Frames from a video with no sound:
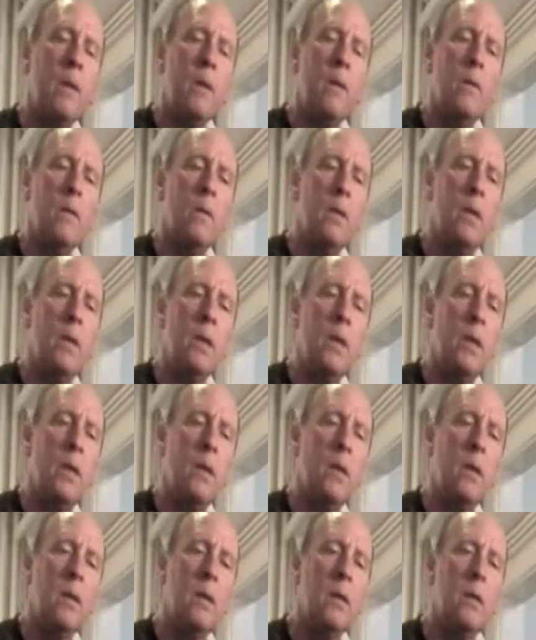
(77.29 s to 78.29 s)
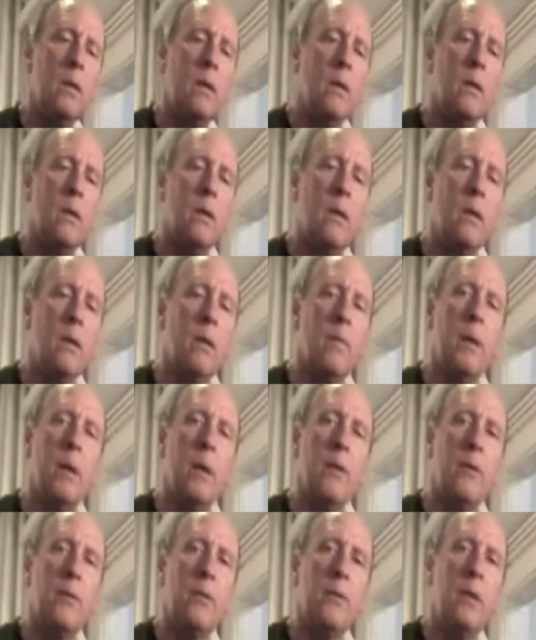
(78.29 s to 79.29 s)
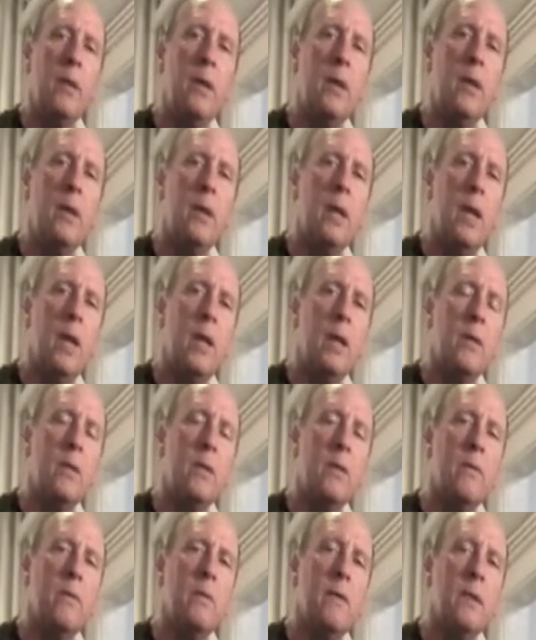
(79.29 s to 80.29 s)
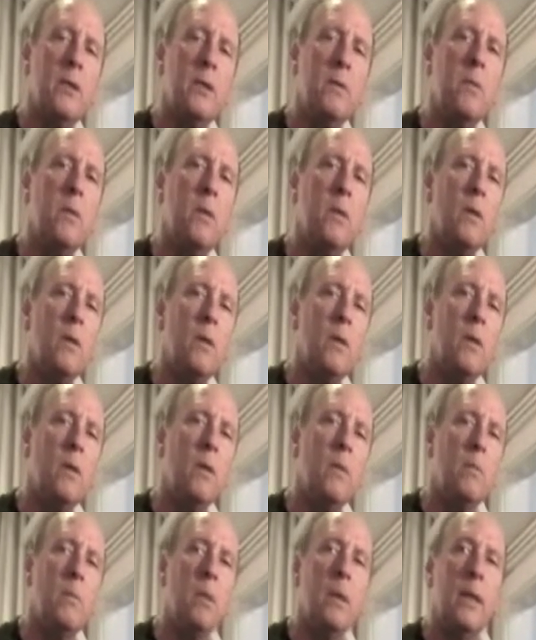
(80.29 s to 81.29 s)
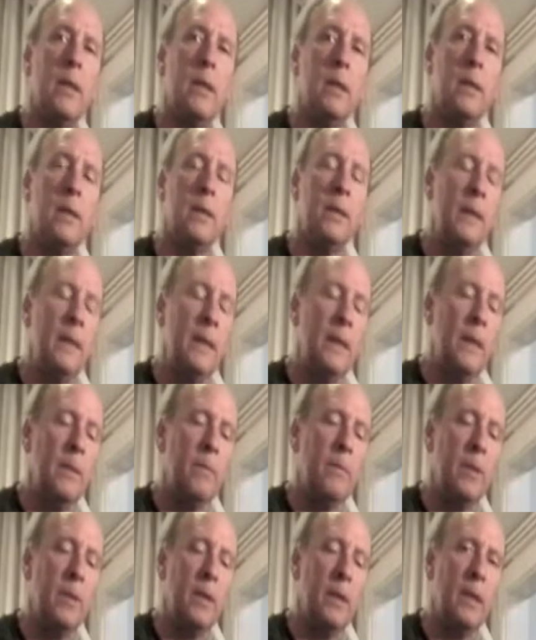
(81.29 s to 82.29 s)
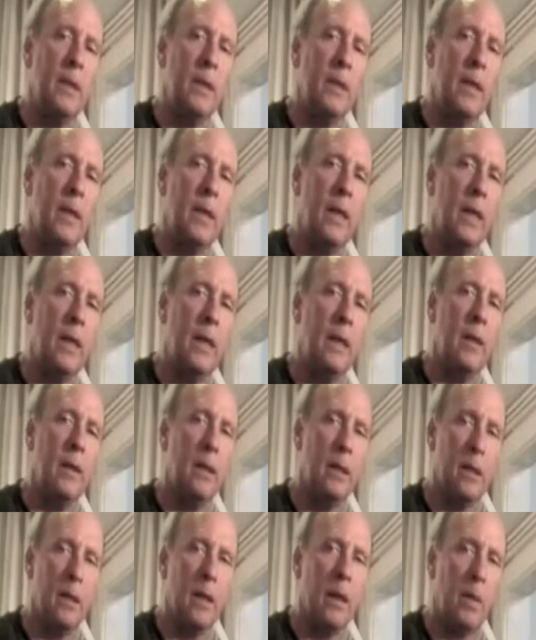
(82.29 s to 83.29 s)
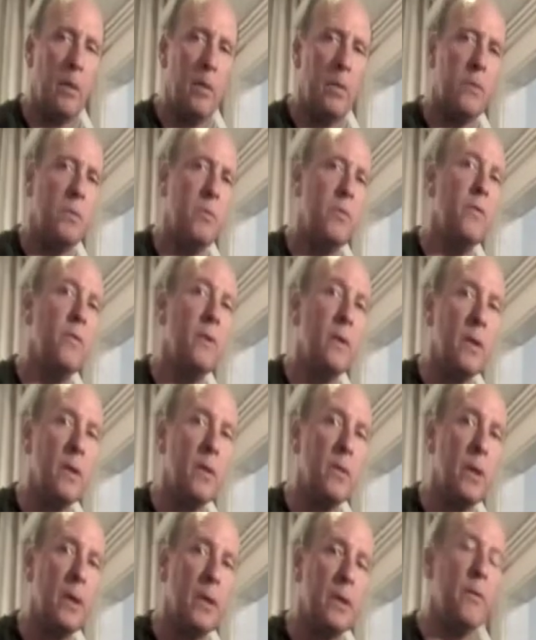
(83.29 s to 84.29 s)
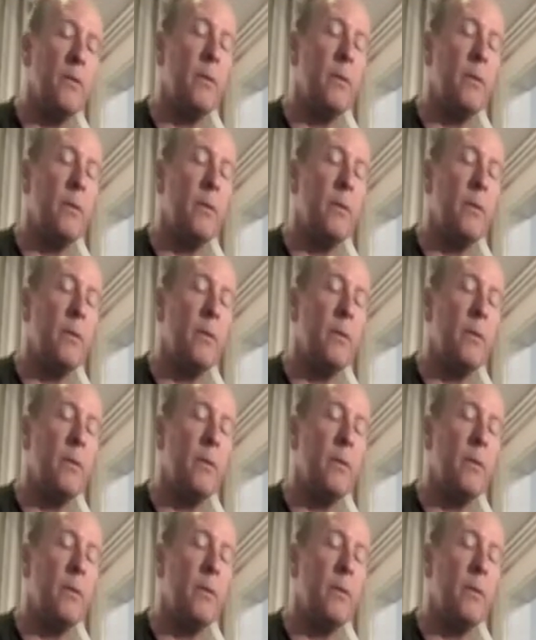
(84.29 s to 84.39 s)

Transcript: only about 3 gallons of the vegetable oil blended, but it indicated that I was moving in the right